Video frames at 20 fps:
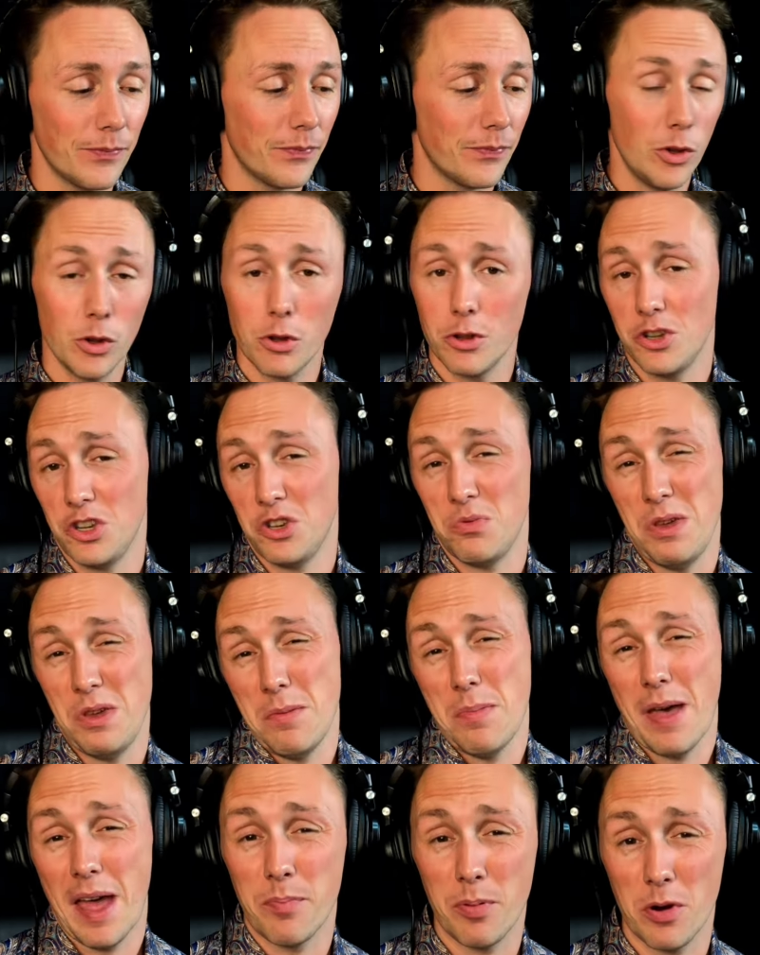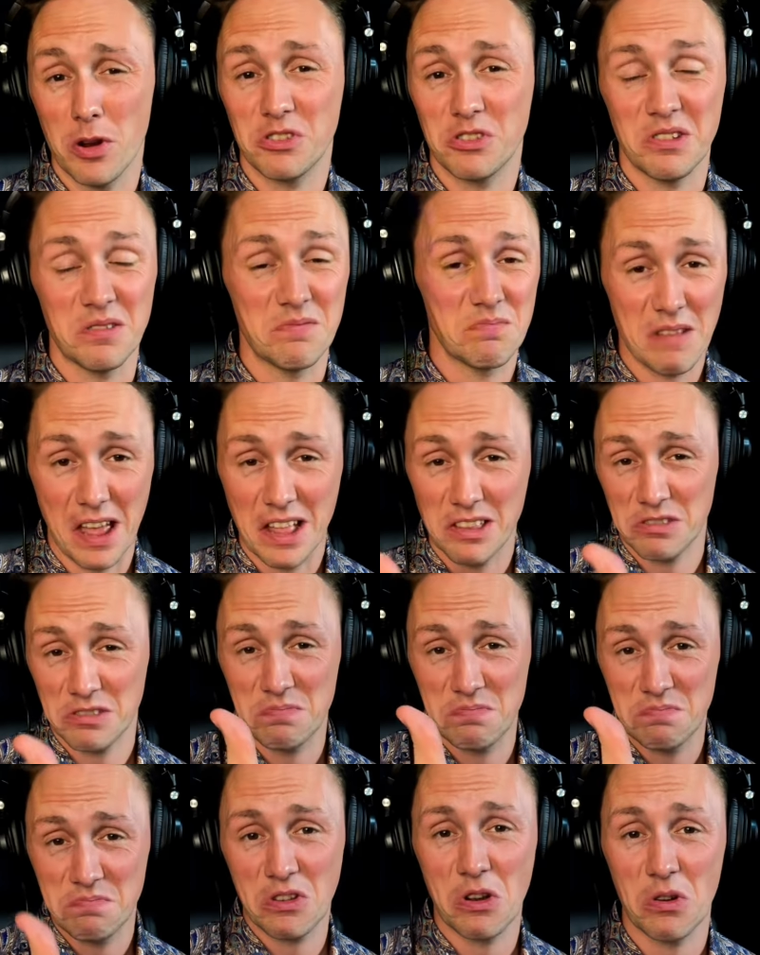you can just be a bad person. That's
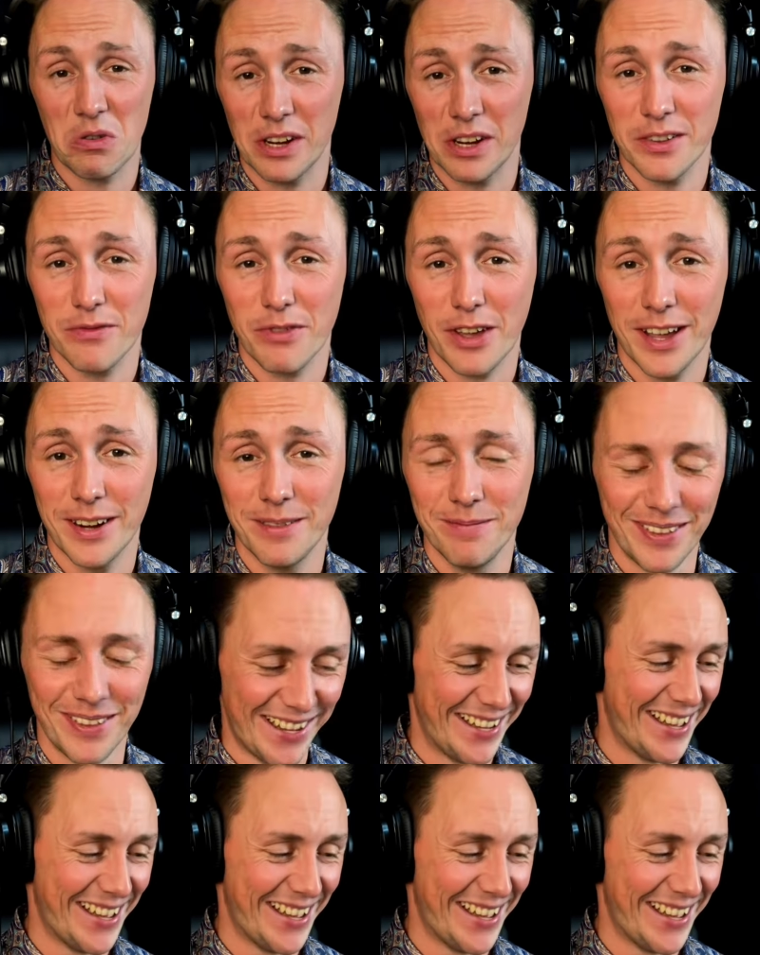totally fine.